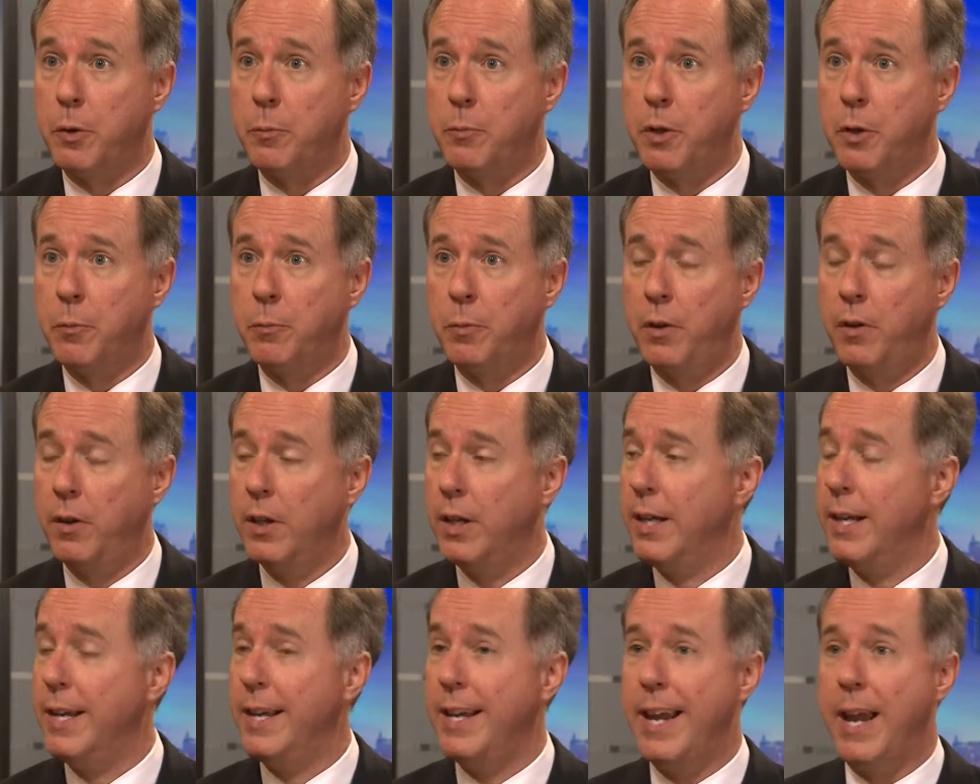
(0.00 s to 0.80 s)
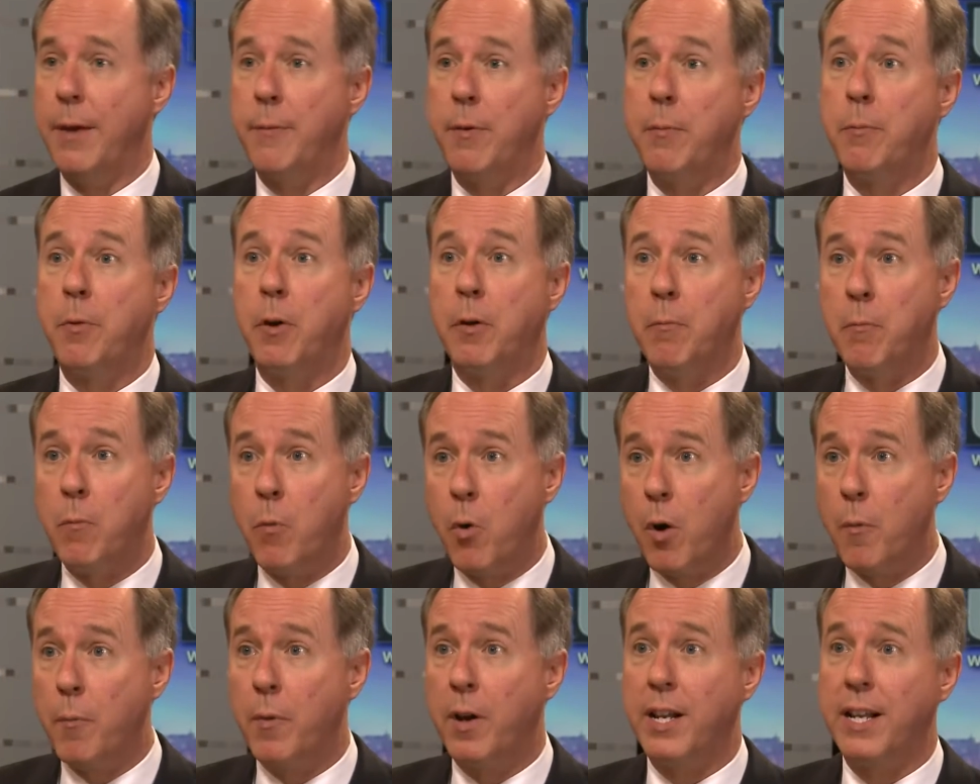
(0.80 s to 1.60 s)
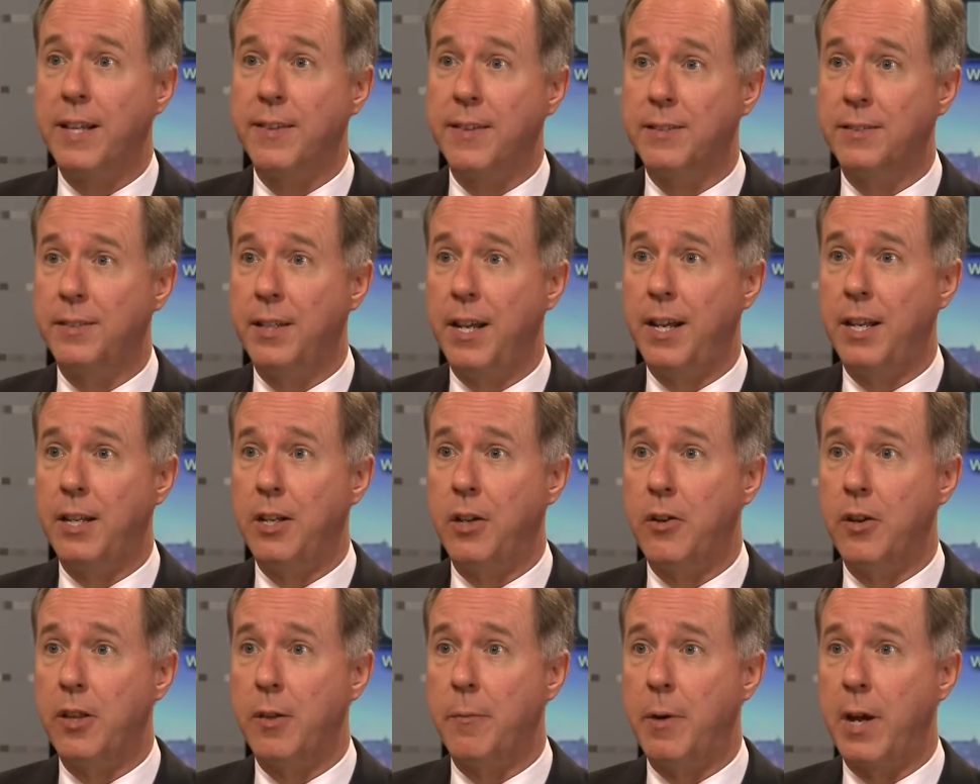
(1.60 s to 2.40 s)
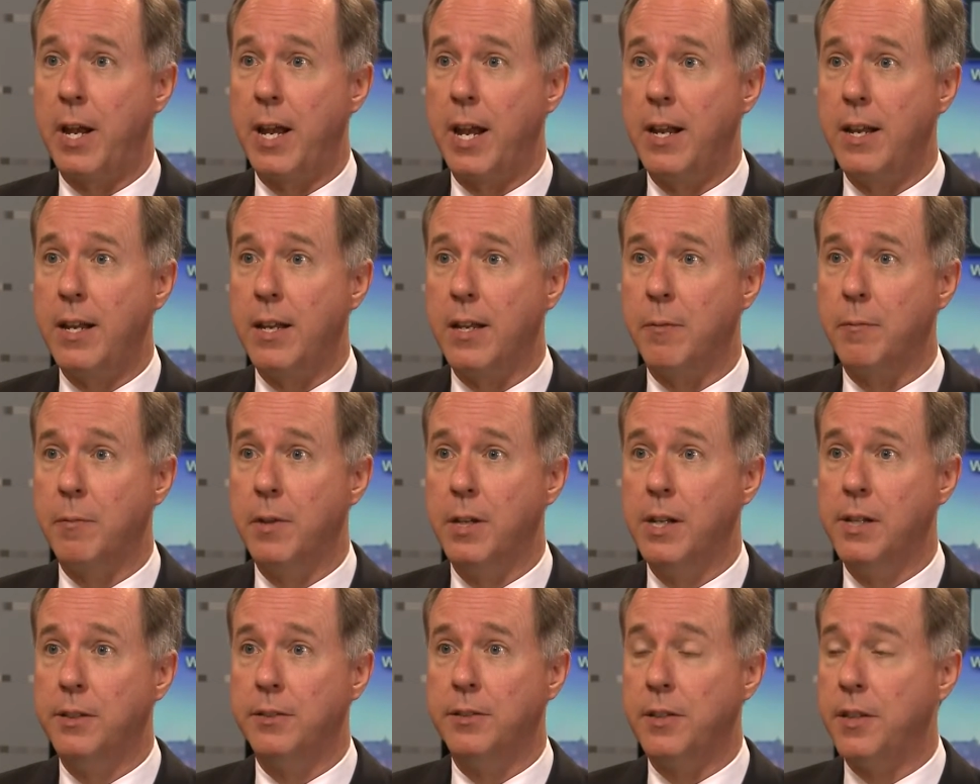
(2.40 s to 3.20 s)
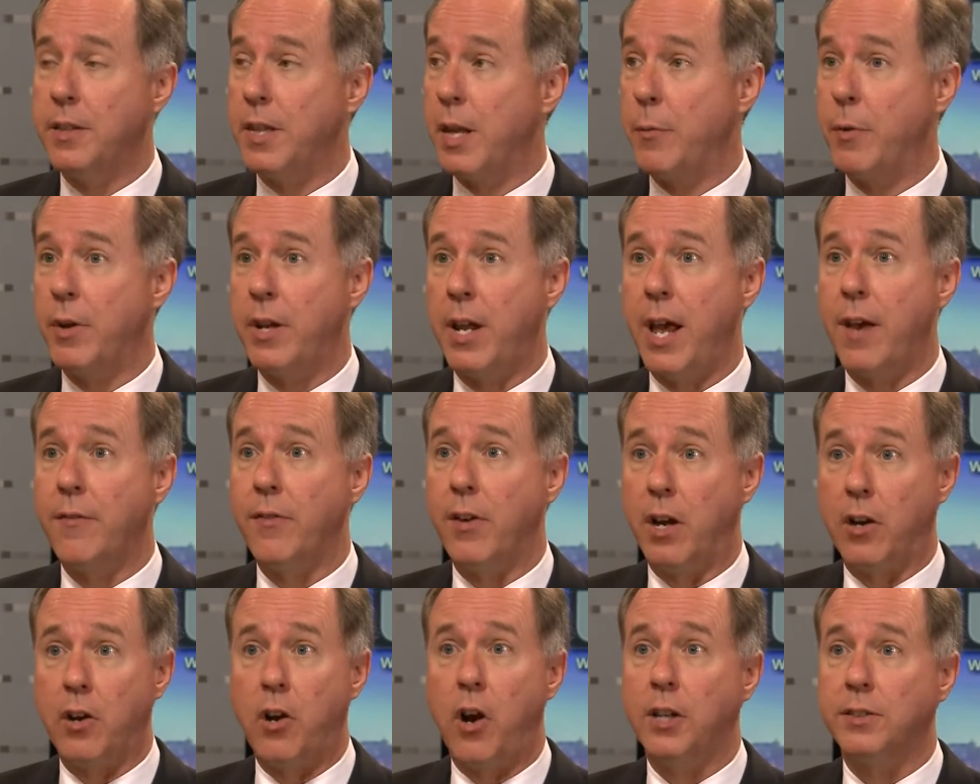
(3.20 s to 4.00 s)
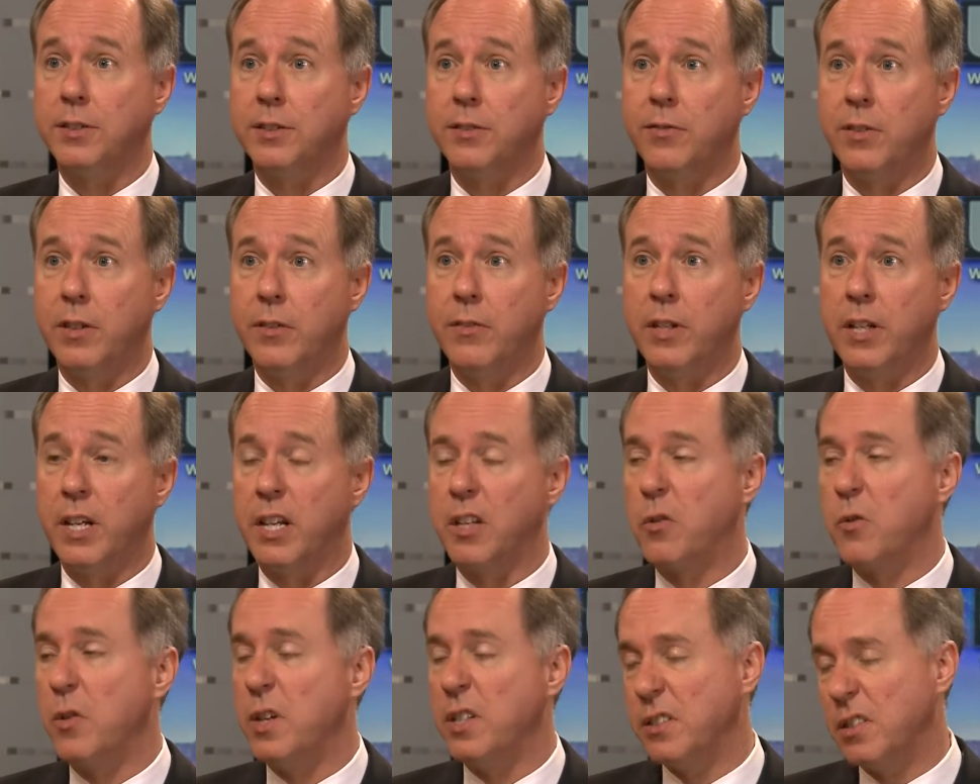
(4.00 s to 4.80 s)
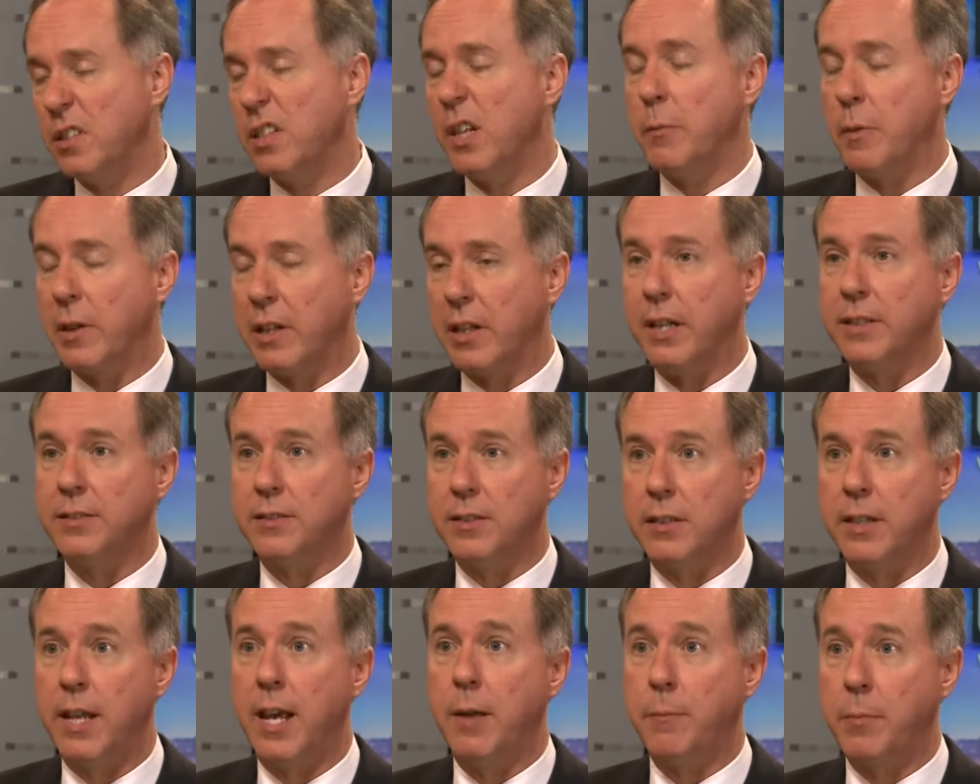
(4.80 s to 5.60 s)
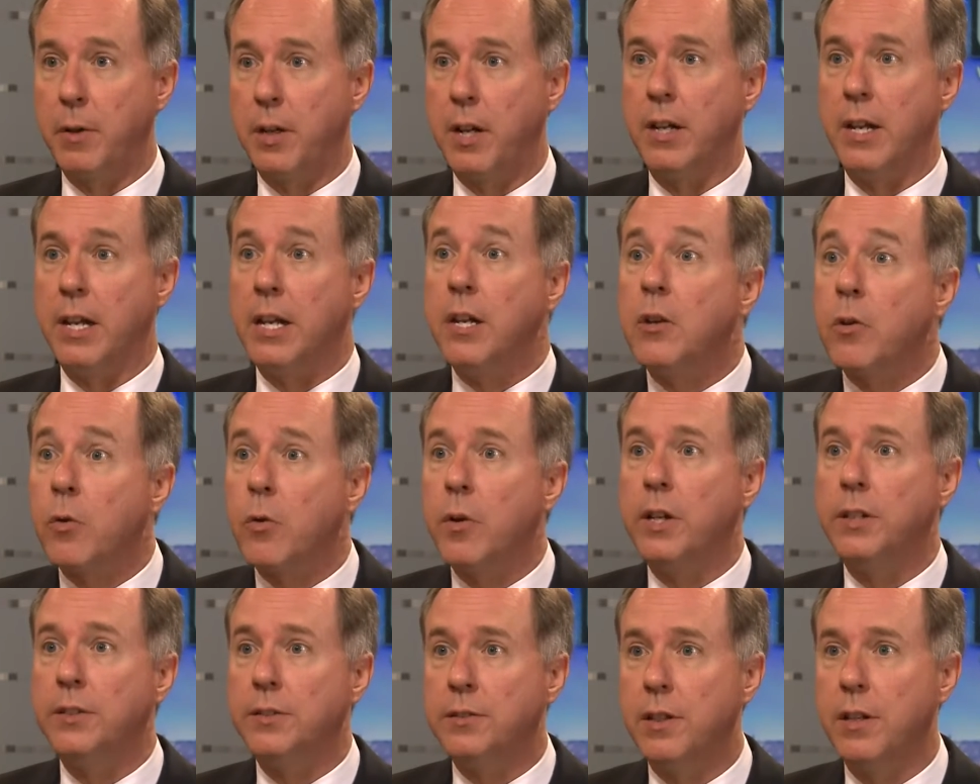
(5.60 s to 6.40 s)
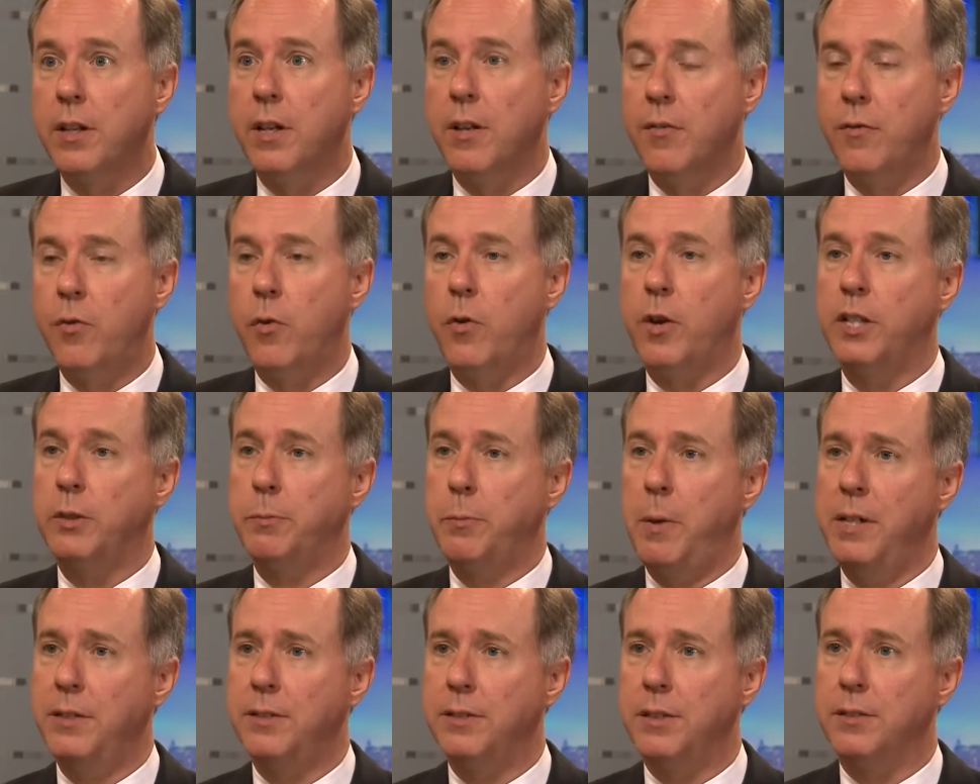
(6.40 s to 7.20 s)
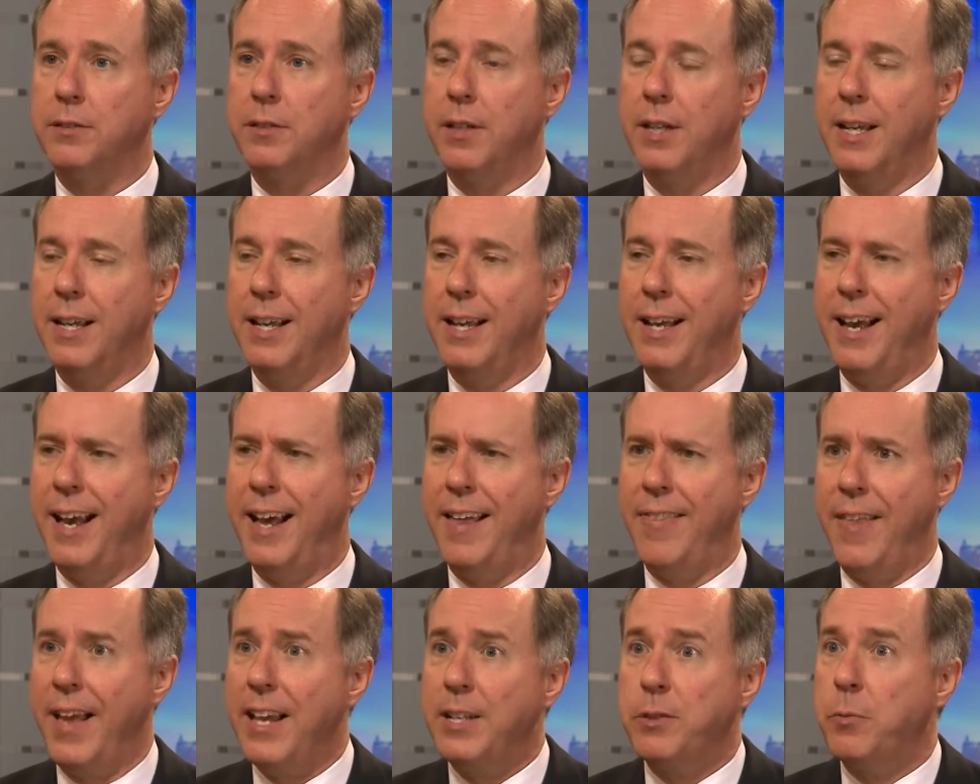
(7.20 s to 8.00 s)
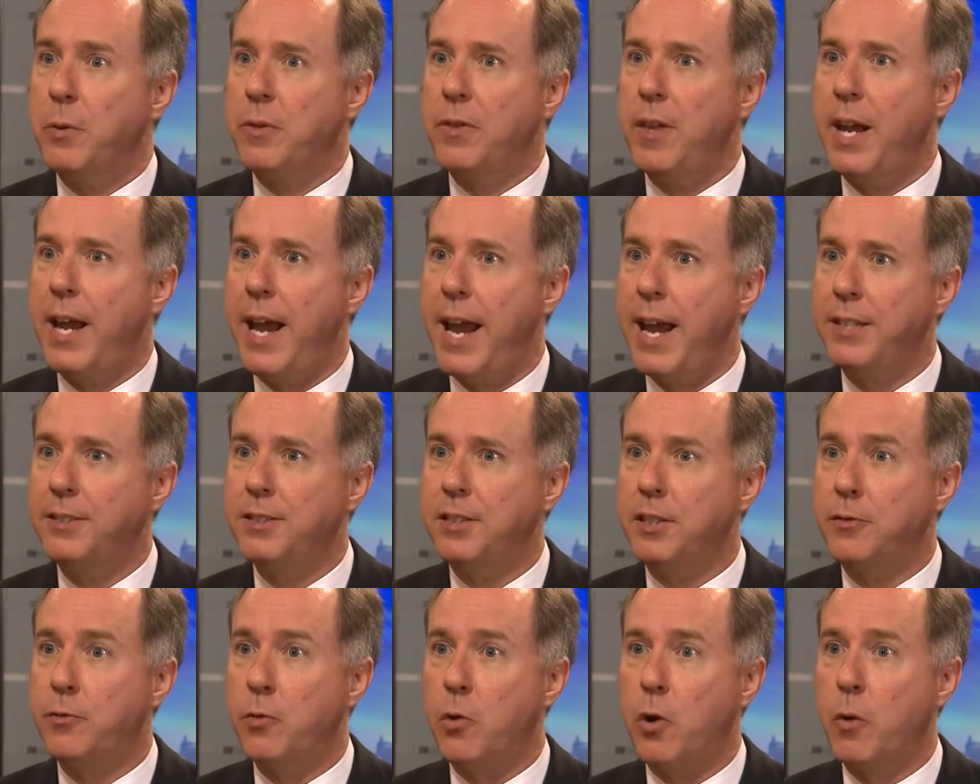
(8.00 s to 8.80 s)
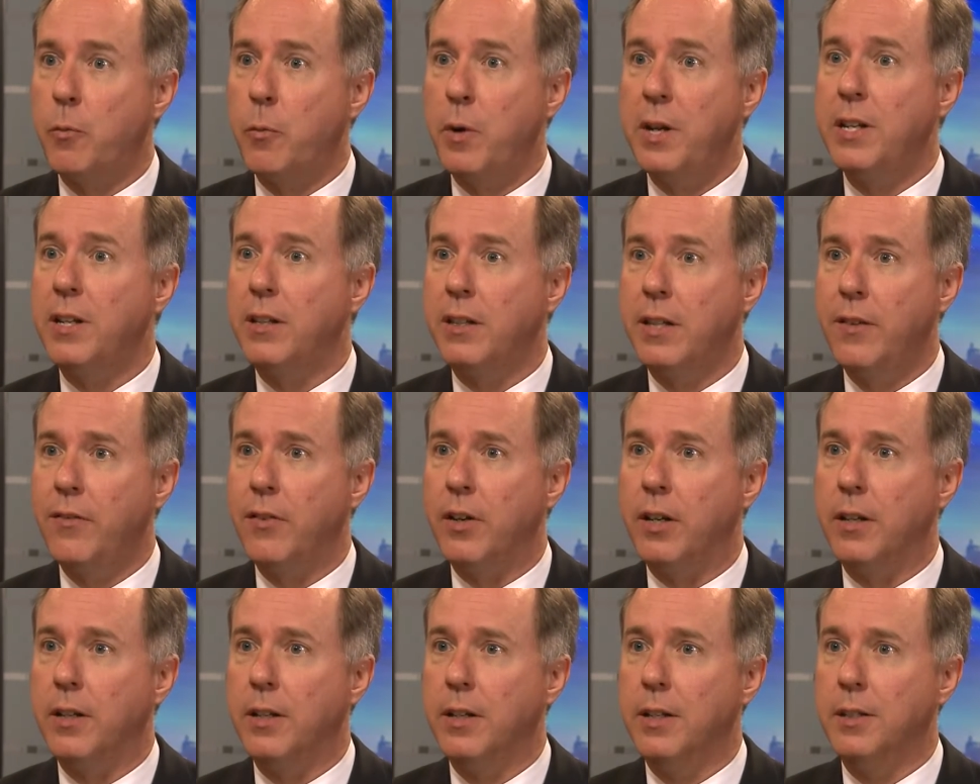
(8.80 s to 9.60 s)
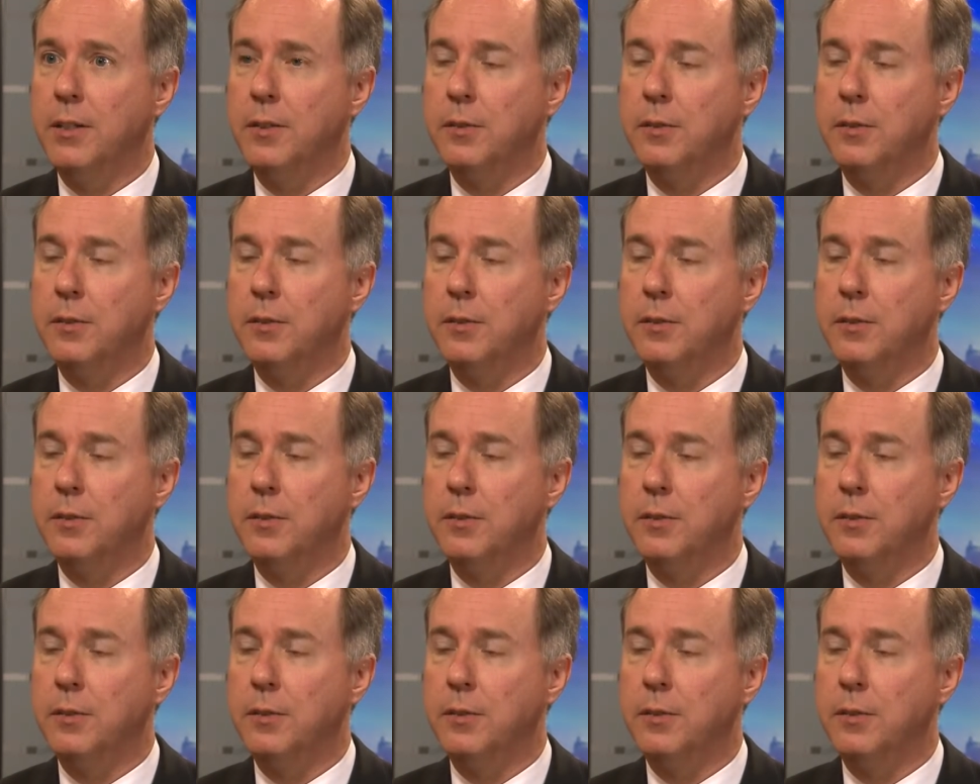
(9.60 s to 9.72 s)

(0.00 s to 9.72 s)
per pupil. And we put more money in the second year of the biennium so that they would have a cost of living increase, a little bit less than that, but an increase for expenses that's what they asked us for and we delivered.